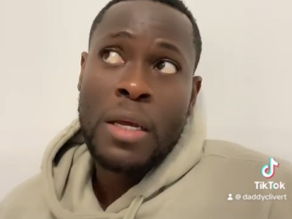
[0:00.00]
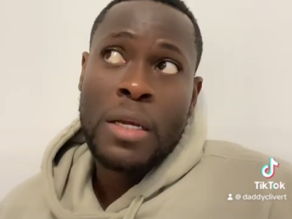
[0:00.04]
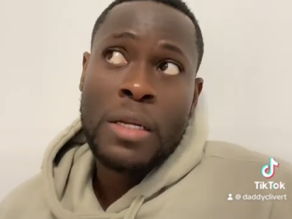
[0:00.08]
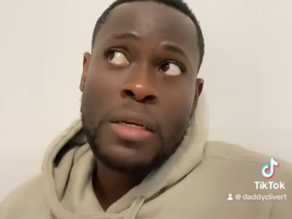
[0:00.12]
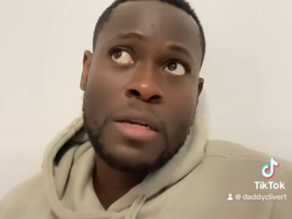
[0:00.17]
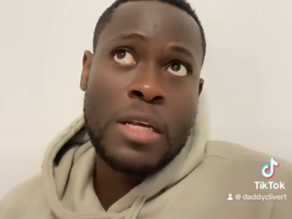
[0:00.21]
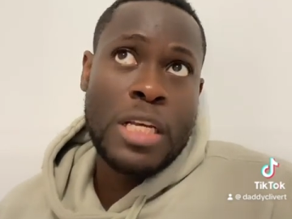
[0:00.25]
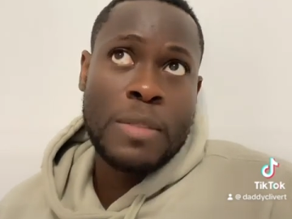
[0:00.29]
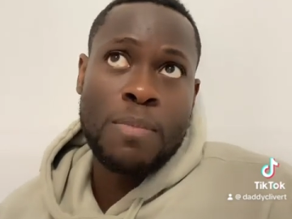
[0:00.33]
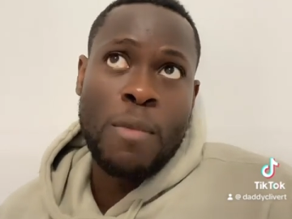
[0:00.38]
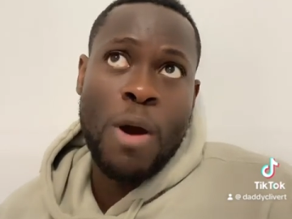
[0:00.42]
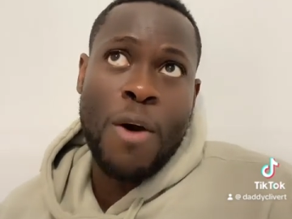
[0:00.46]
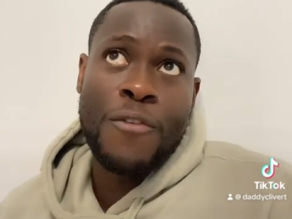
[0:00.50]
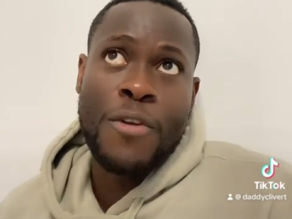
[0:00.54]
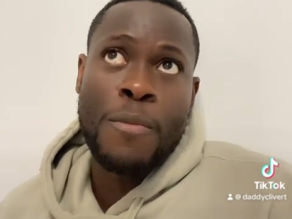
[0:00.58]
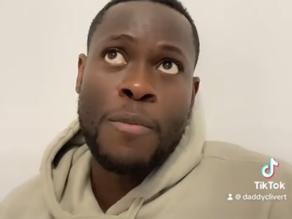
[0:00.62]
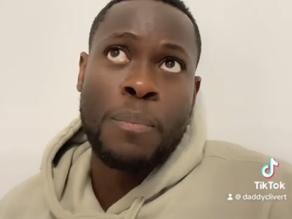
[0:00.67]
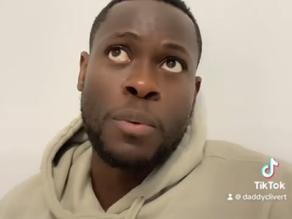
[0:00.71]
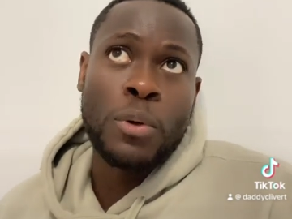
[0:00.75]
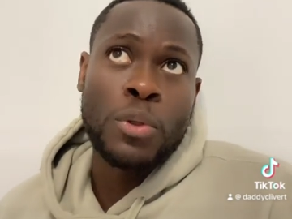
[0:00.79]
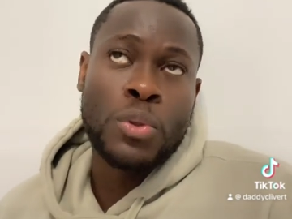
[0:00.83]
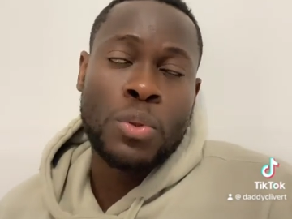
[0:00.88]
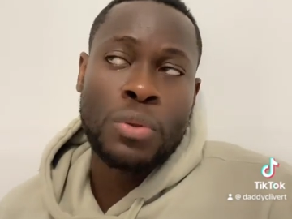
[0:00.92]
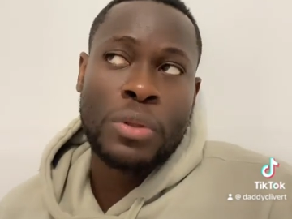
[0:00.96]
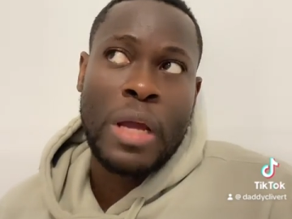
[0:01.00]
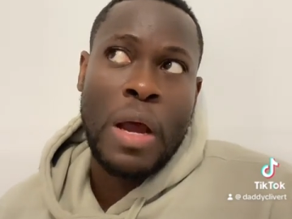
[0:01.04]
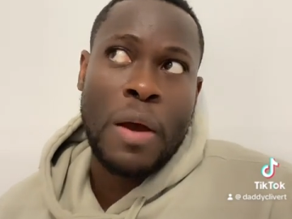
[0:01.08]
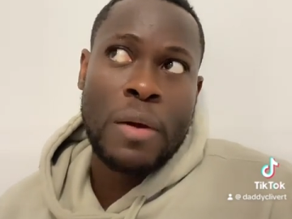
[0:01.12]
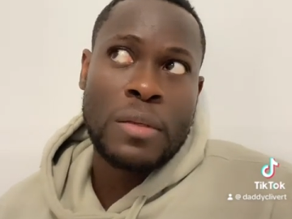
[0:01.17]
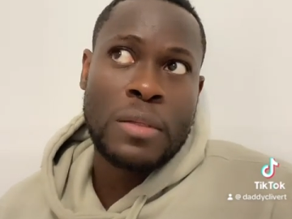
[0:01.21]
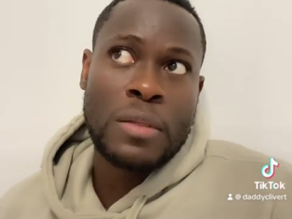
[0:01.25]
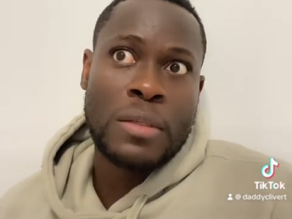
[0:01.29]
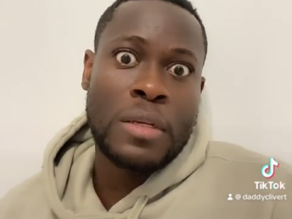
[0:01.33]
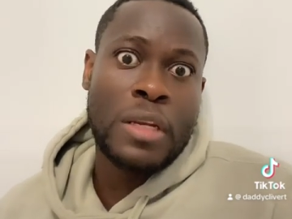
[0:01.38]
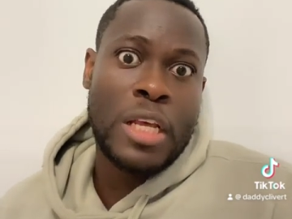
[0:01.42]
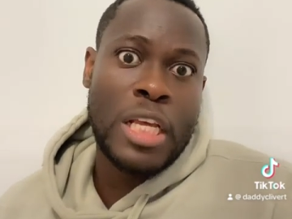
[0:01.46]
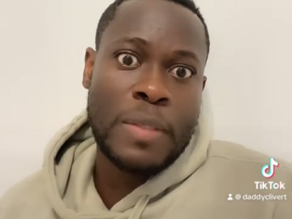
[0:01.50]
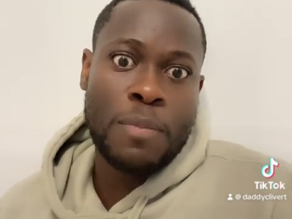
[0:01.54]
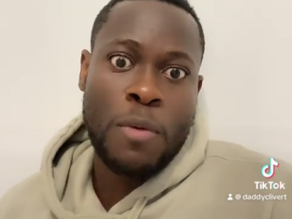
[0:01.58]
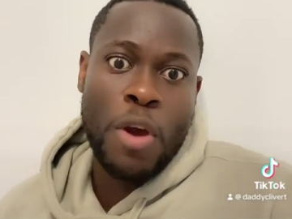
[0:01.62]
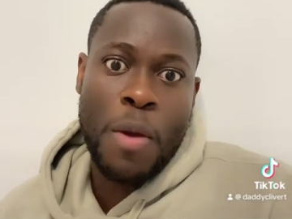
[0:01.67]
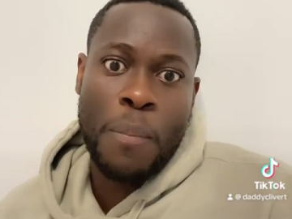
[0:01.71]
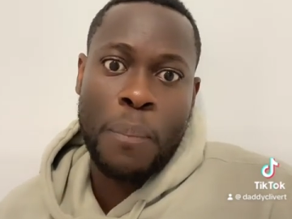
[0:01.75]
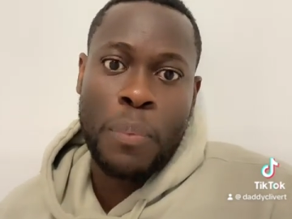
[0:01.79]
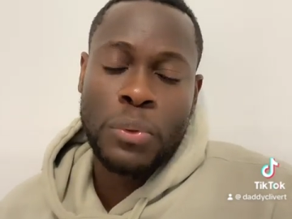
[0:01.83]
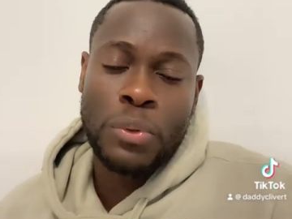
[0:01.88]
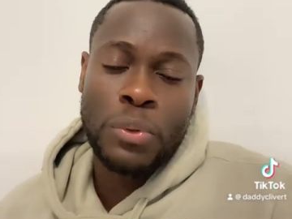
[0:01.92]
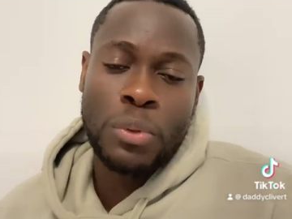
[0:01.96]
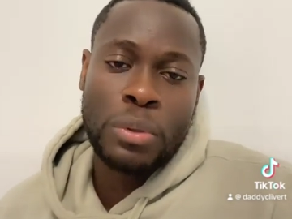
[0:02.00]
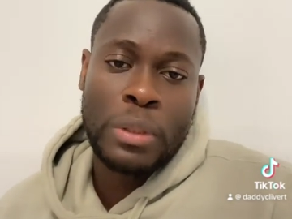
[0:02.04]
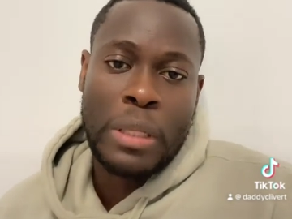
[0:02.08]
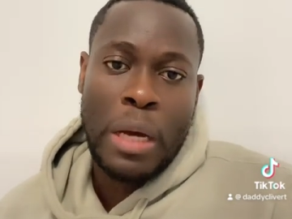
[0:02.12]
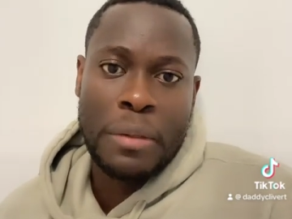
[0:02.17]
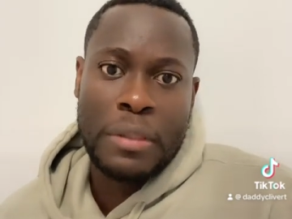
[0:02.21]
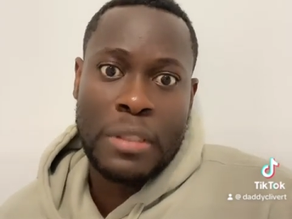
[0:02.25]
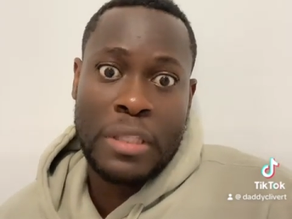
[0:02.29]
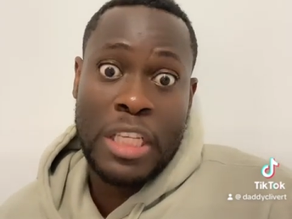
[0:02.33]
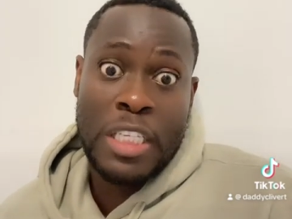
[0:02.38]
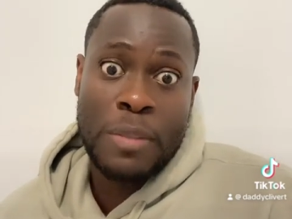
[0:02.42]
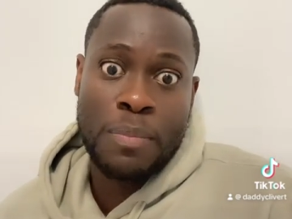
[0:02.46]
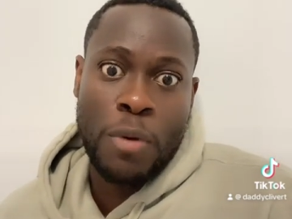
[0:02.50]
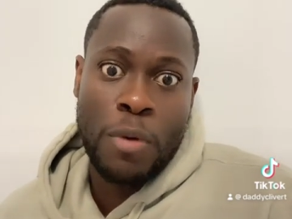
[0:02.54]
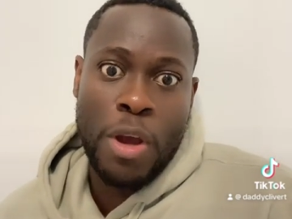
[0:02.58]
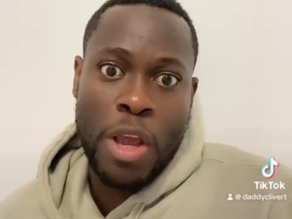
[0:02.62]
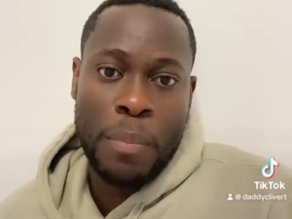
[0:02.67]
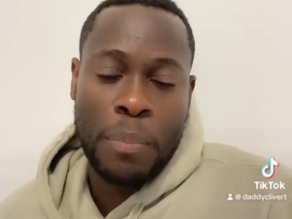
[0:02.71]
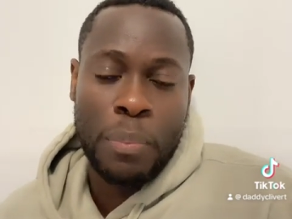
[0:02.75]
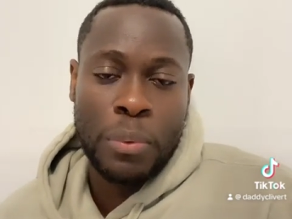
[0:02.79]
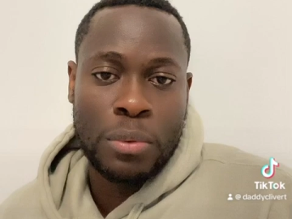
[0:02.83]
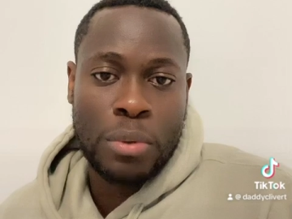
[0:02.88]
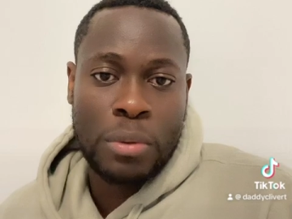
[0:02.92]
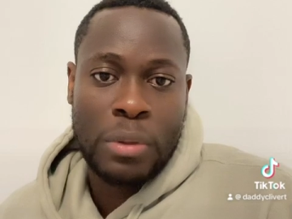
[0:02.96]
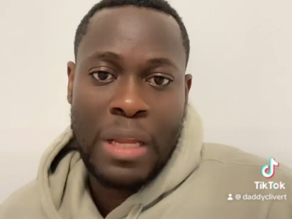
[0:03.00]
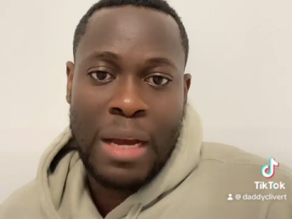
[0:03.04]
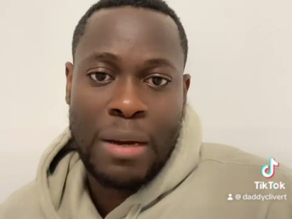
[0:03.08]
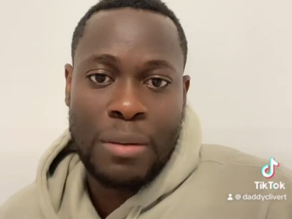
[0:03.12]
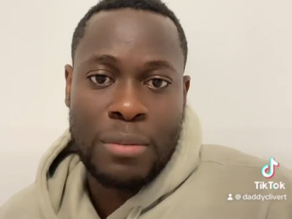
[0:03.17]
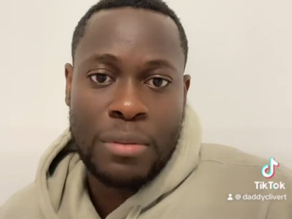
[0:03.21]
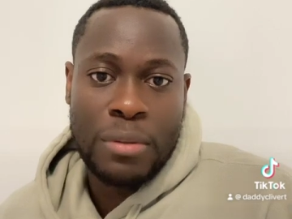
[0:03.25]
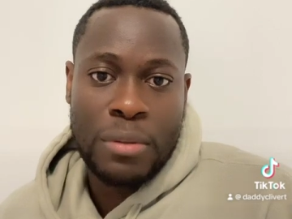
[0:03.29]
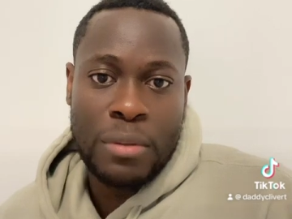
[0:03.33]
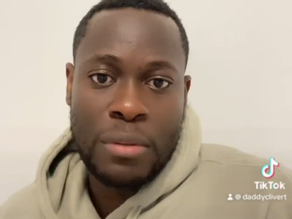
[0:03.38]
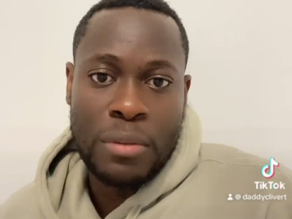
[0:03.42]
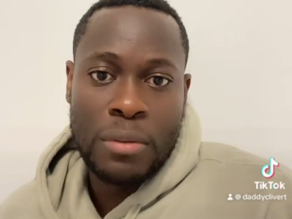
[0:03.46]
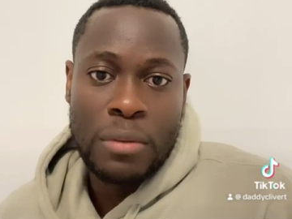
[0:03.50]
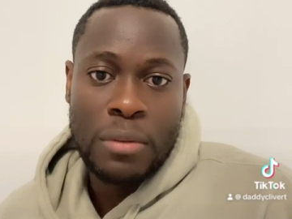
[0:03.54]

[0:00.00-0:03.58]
this month you put 2,000, this month you put 2,000, this month you put 2,000.